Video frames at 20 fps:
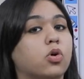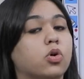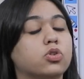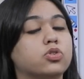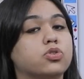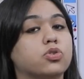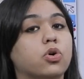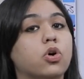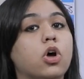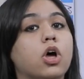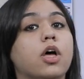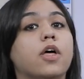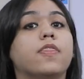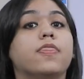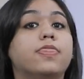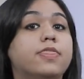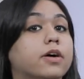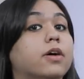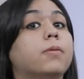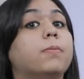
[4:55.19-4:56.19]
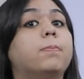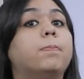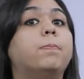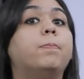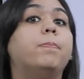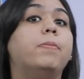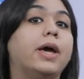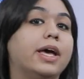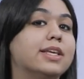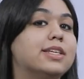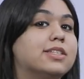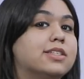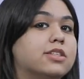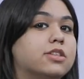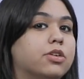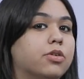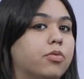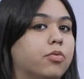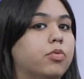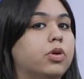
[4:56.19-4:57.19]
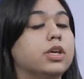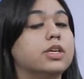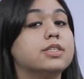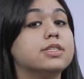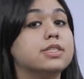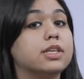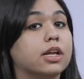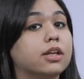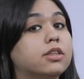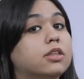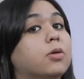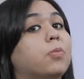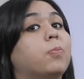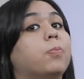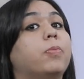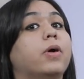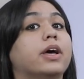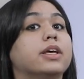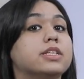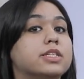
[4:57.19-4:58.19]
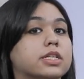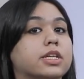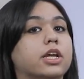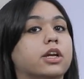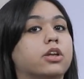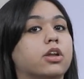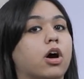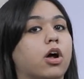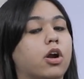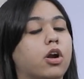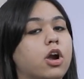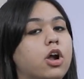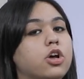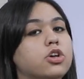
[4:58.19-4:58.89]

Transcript: also, the best, we said the best guitar.